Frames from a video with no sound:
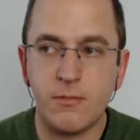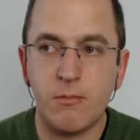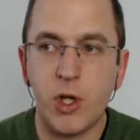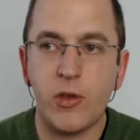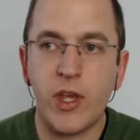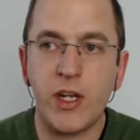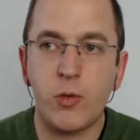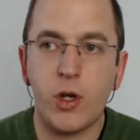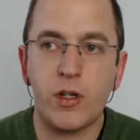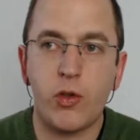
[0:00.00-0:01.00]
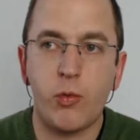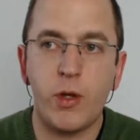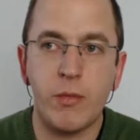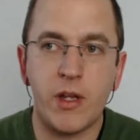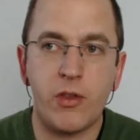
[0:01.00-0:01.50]
well, then I worked 3
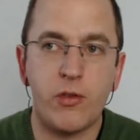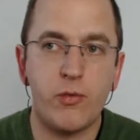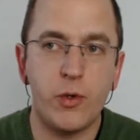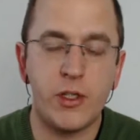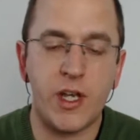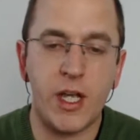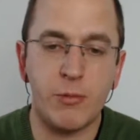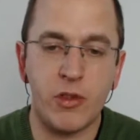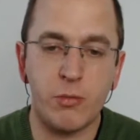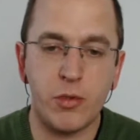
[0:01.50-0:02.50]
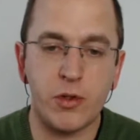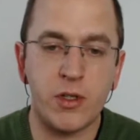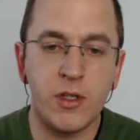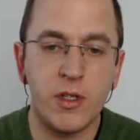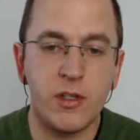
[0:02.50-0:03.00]
months full time on the
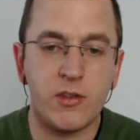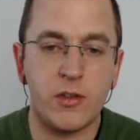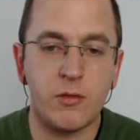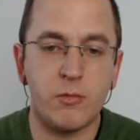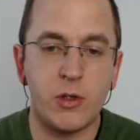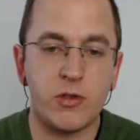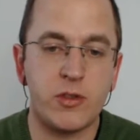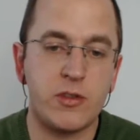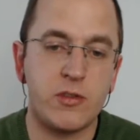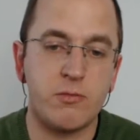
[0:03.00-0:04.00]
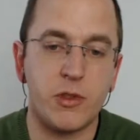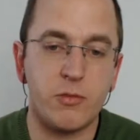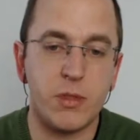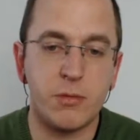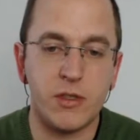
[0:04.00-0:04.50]
book. So
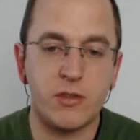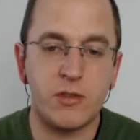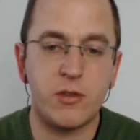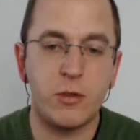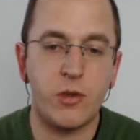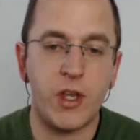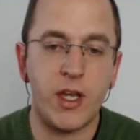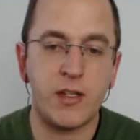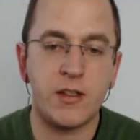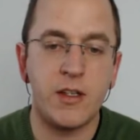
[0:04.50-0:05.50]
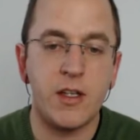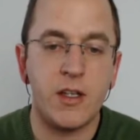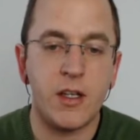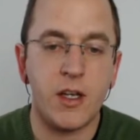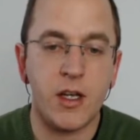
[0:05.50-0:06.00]
most people do that
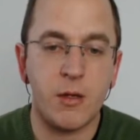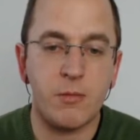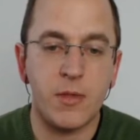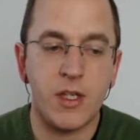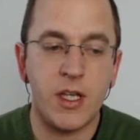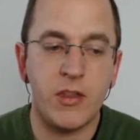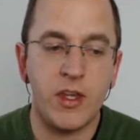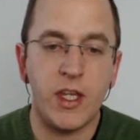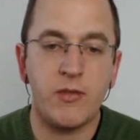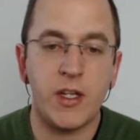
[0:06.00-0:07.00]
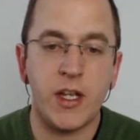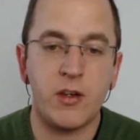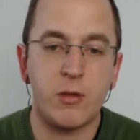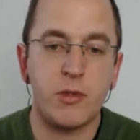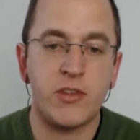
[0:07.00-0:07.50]
in the evening
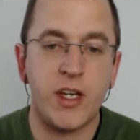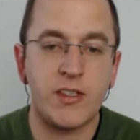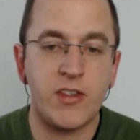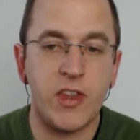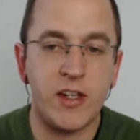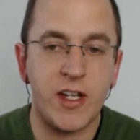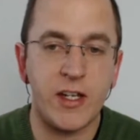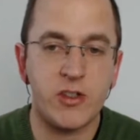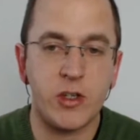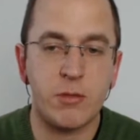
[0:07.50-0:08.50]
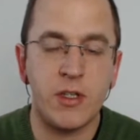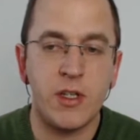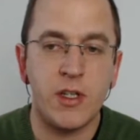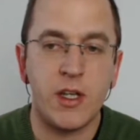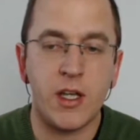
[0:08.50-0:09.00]
or besides their day job.
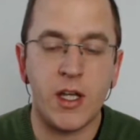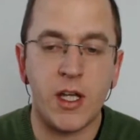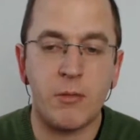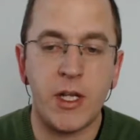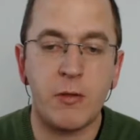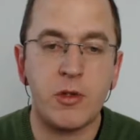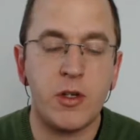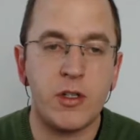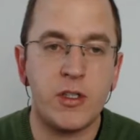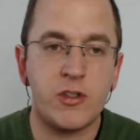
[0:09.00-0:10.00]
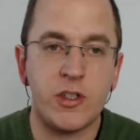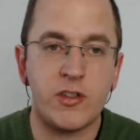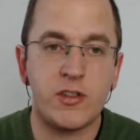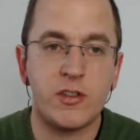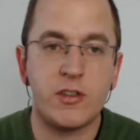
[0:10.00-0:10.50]
And I'm currently
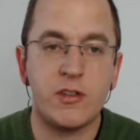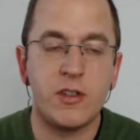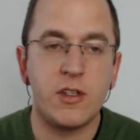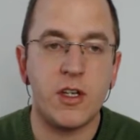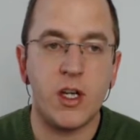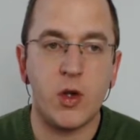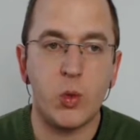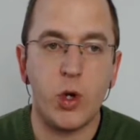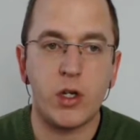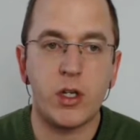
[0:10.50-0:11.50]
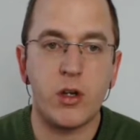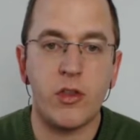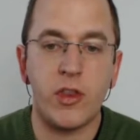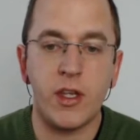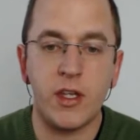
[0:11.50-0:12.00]
just working
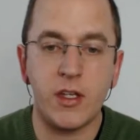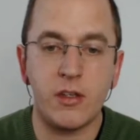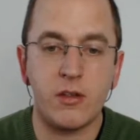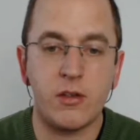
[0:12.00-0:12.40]
on the